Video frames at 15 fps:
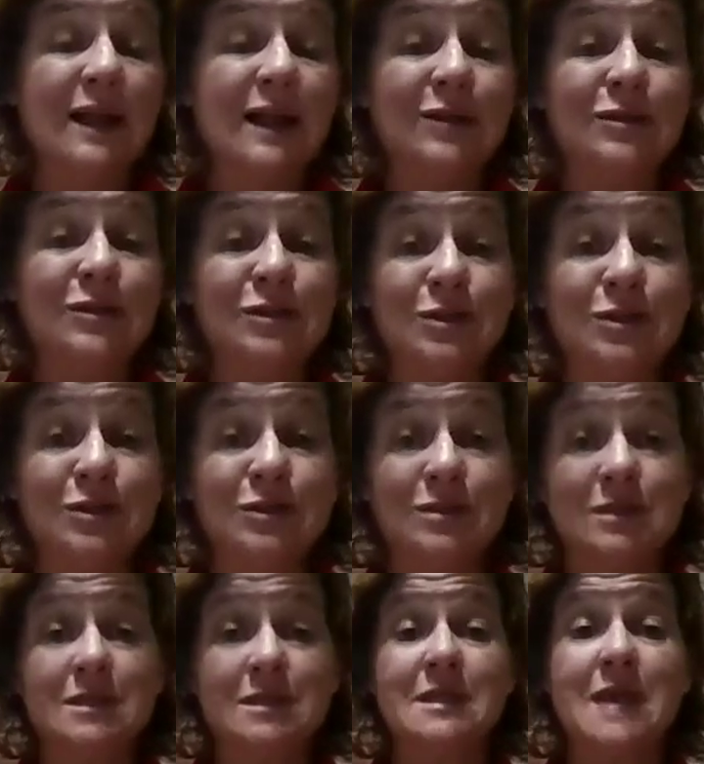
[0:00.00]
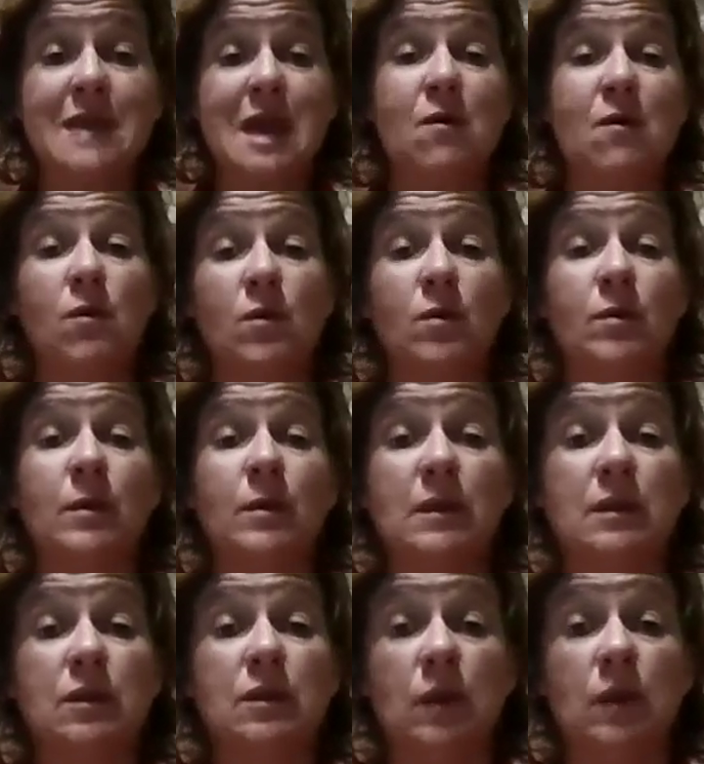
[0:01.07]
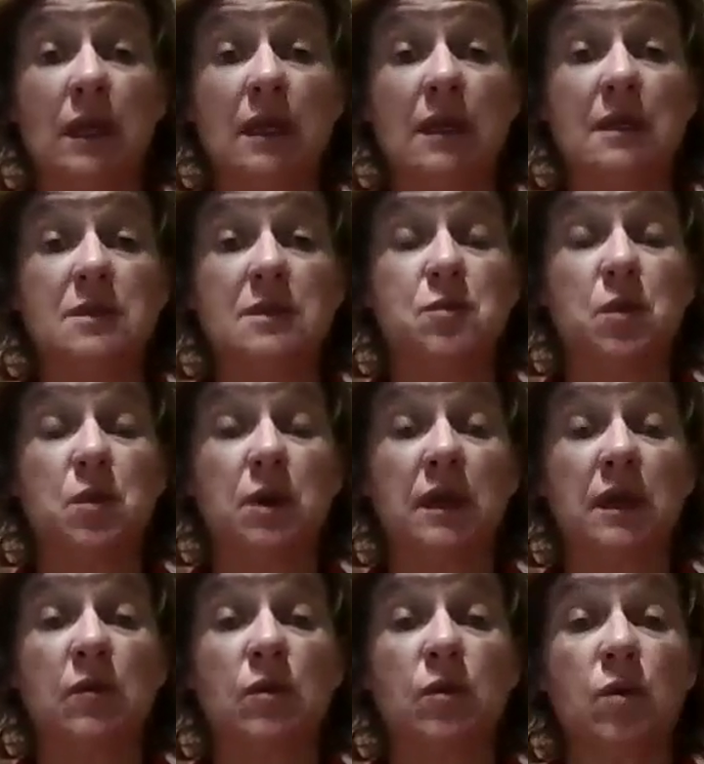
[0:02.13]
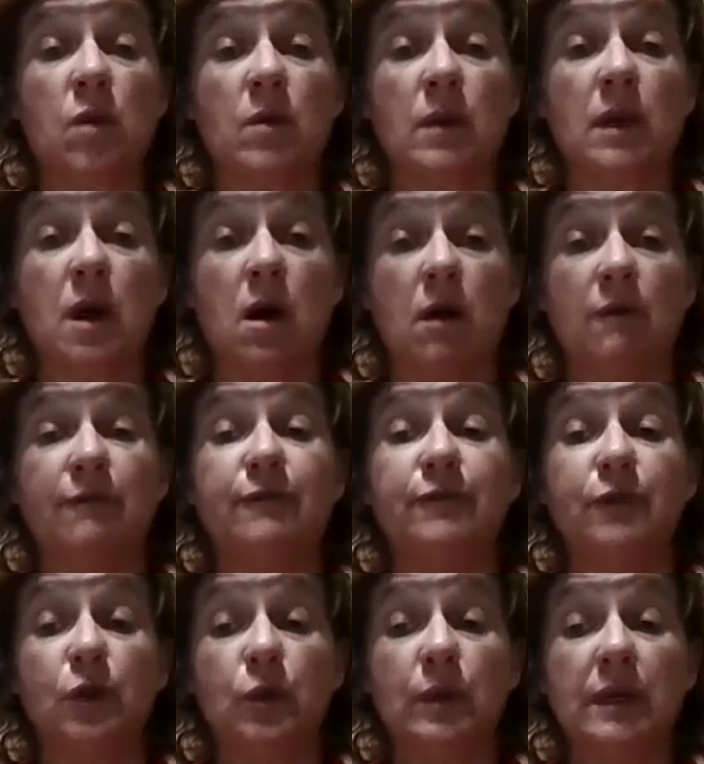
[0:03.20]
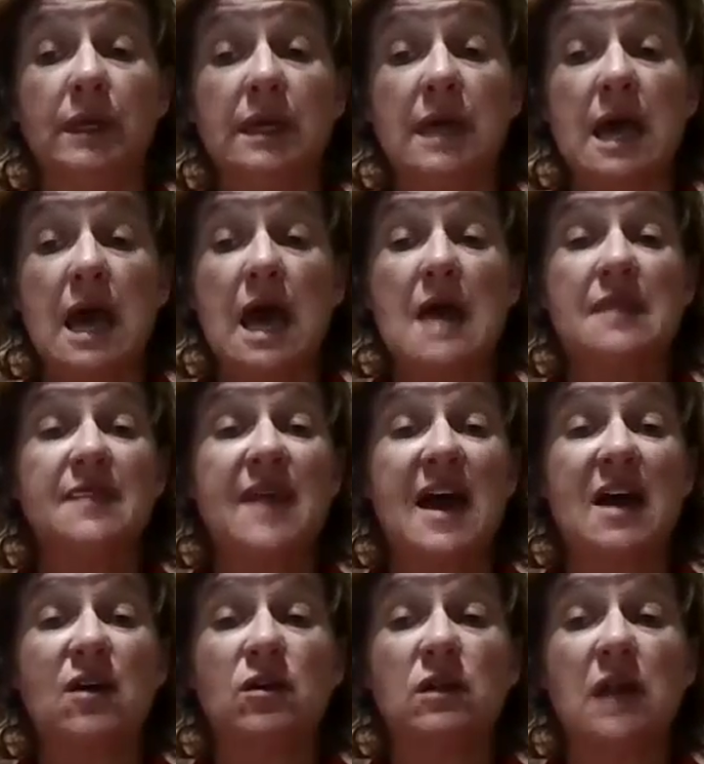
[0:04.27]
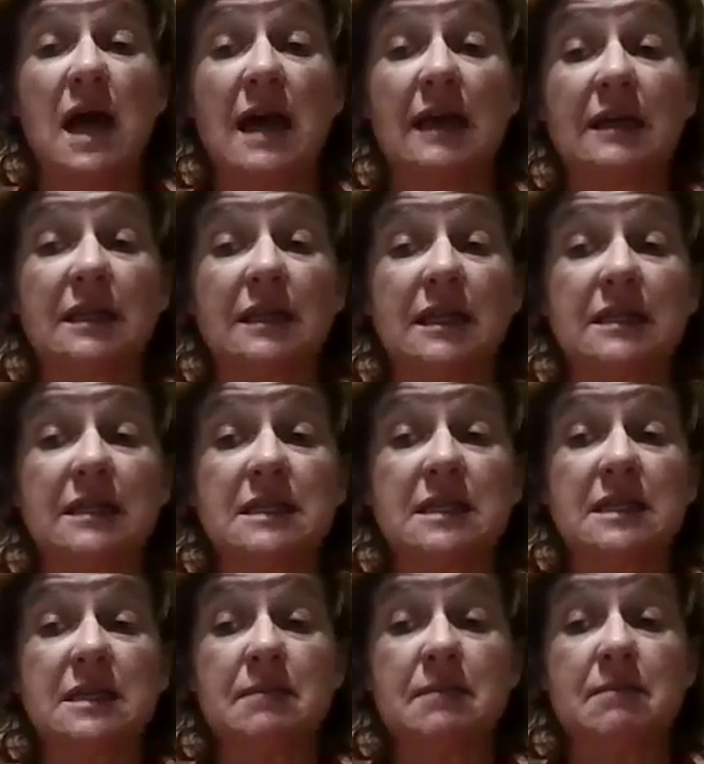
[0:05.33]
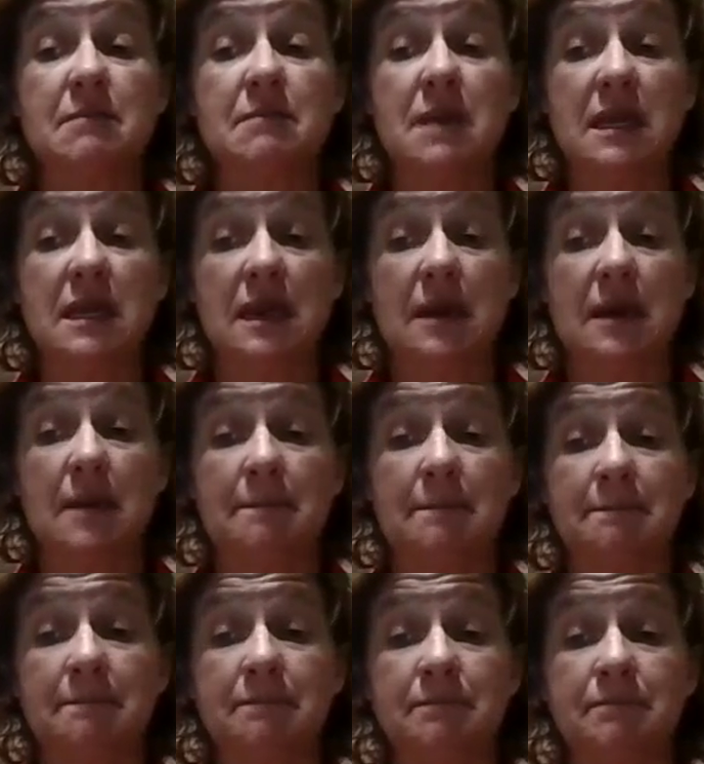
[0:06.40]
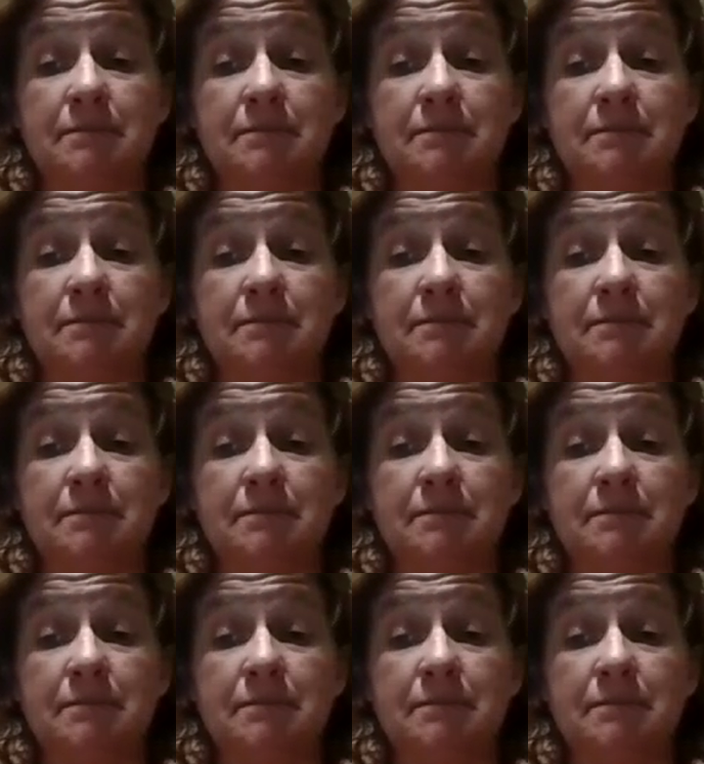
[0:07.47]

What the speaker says: Hello, students. Today, what we'll be doing is working with what we call fluid thioglycolate medium.